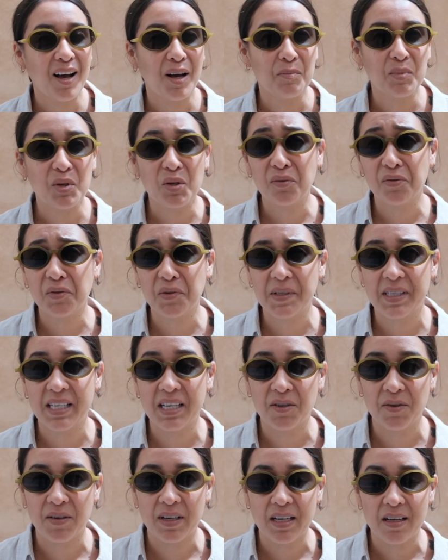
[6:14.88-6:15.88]
beautiful
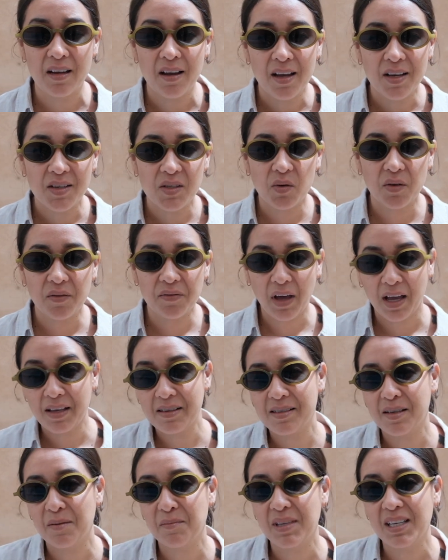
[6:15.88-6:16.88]
scenery. So if that's
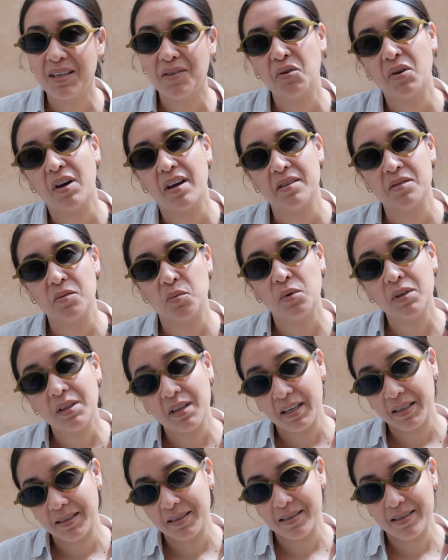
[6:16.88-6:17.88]
something you guys would
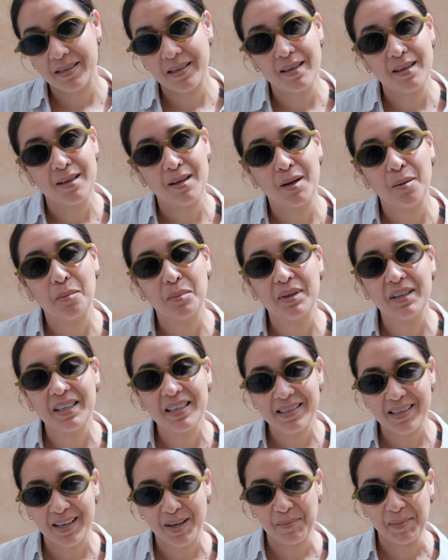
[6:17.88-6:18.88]
like to see,
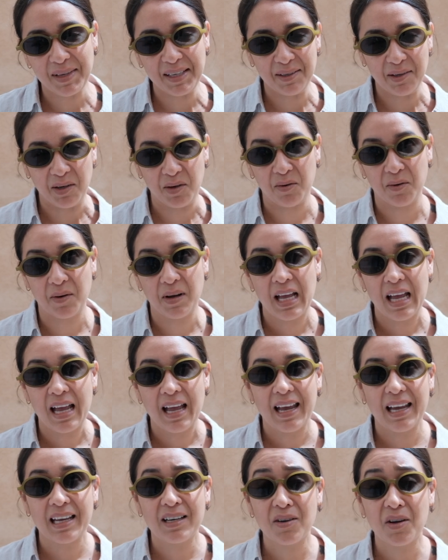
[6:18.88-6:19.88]
please let me know.
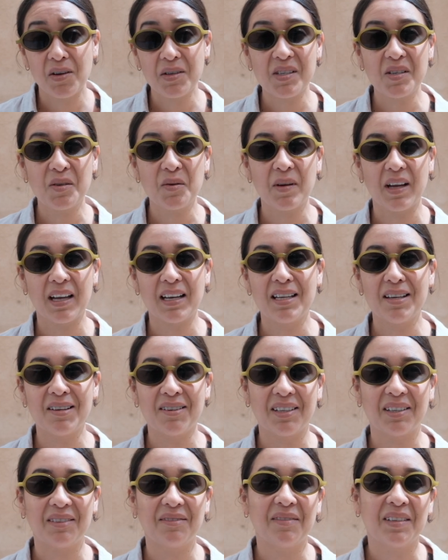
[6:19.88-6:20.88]
And also
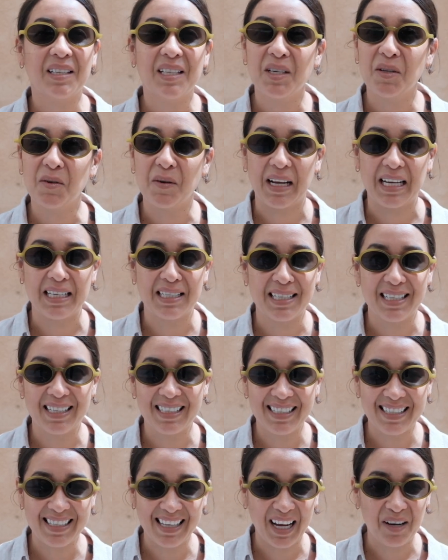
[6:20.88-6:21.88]
any video
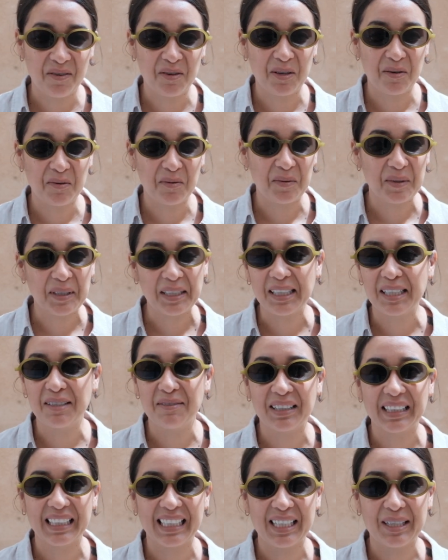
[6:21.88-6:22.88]
ideas. I would
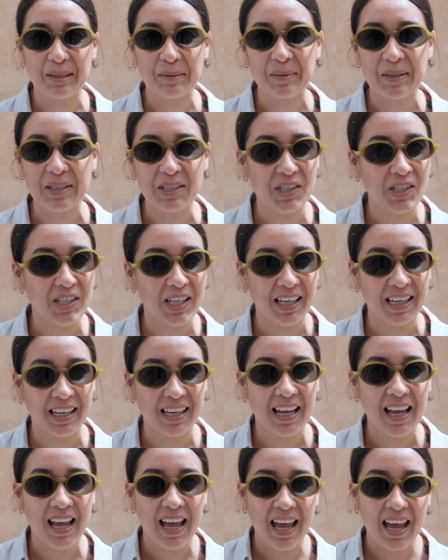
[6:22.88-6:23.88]
really appreciate
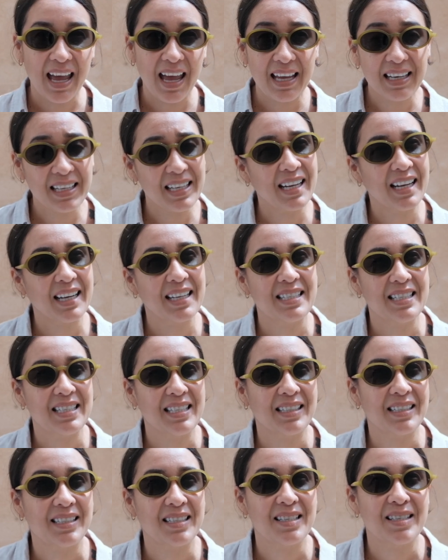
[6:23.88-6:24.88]
any
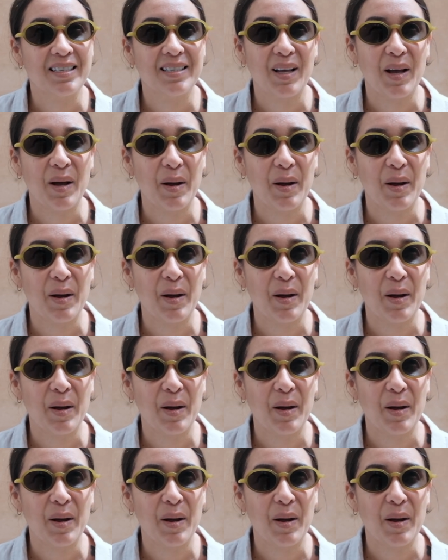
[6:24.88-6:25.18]
ideas,